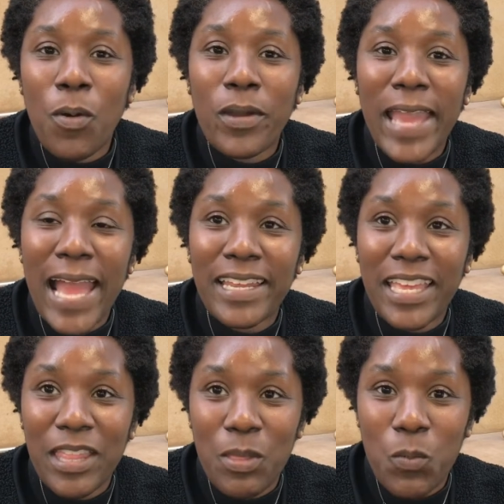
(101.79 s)

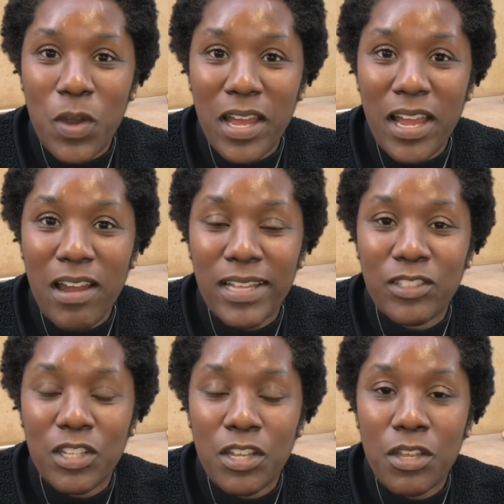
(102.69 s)
organic in the work I
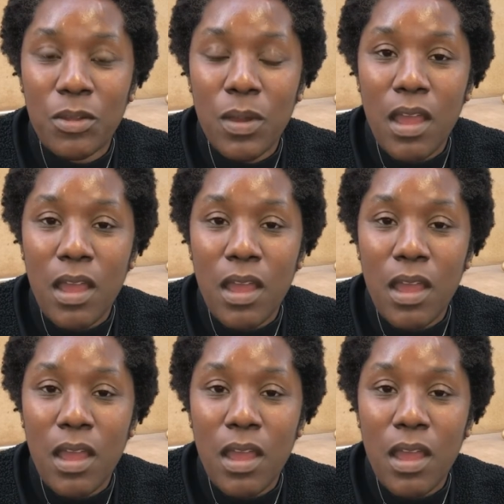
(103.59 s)
do.